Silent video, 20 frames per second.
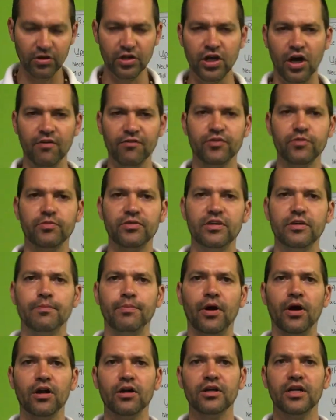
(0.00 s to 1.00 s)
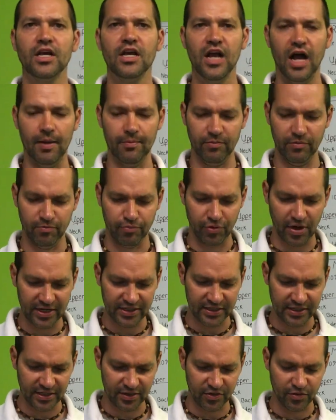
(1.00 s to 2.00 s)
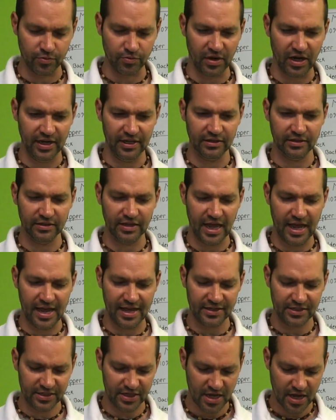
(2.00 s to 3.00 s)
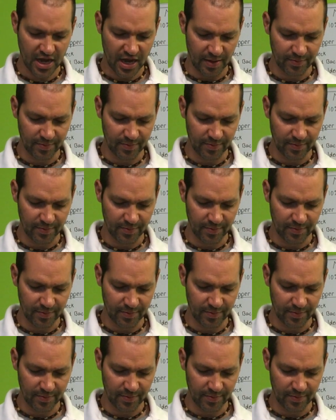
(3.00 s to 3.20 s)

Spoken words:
comfortably apart. I'm bracing in through my legs.